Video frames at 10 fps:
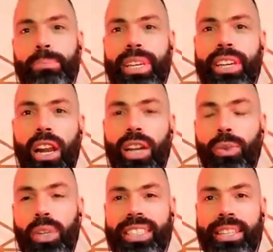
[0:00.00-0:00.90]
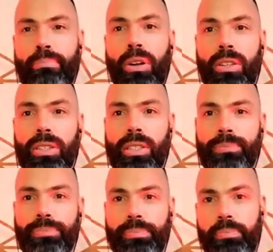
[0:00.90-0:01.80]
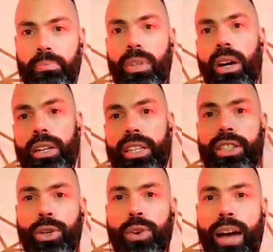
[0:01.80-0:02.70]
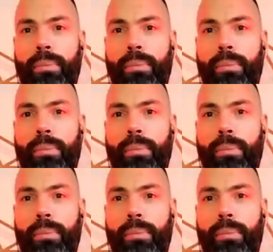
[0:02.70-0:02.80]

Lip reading: speak a lot with symbols on Instagram.